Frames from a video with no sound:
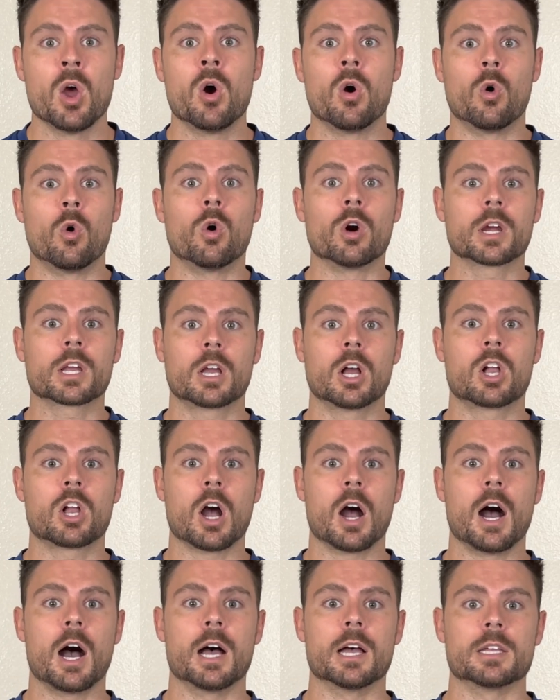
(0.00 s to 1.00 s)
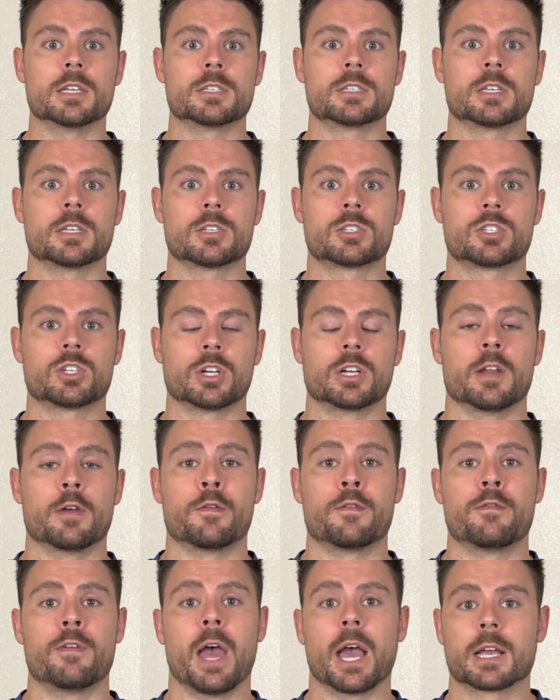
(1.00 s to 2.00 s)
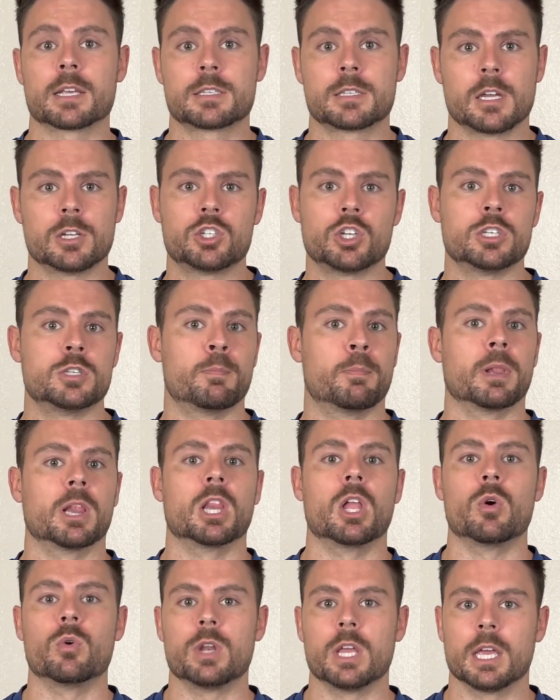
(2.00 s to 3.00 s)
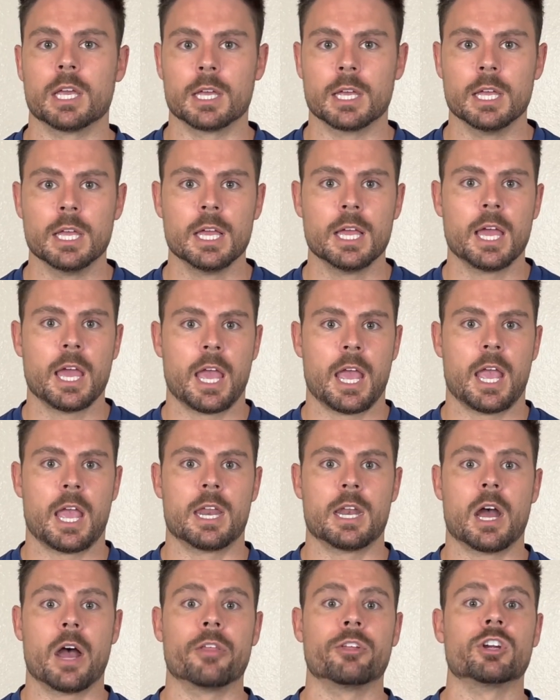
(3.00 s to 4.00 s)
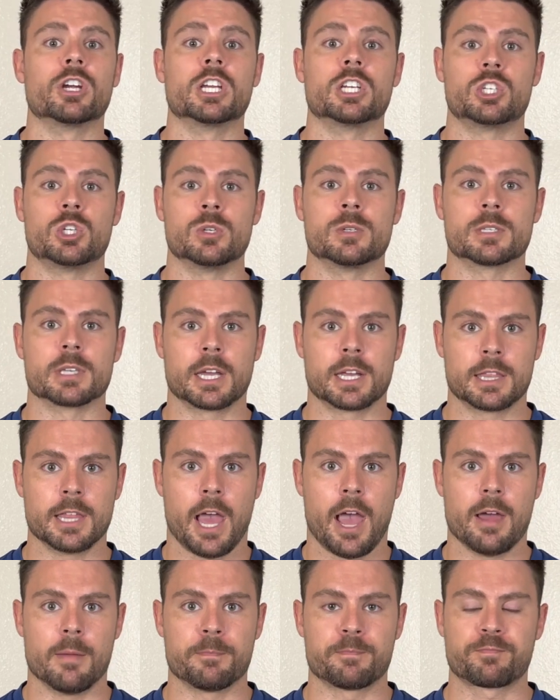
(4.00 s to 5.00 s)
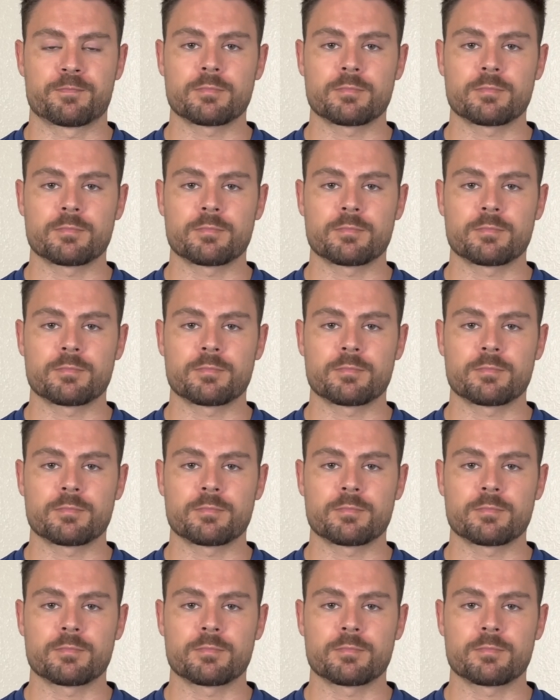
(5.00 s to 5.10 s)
or could cause certain effects such as bloating and other issues like that.